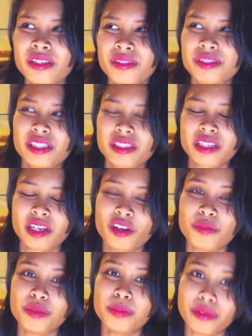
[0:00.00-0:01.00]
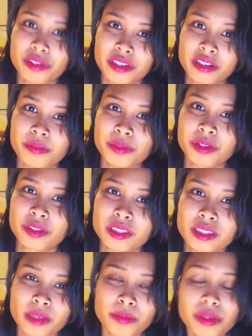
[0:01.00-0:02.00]
you just cannot be bothered
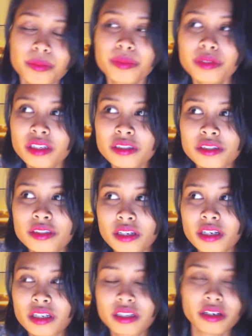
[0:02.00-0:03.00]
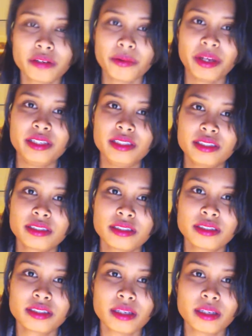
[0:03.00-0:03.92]
because some people are stuck in their ways.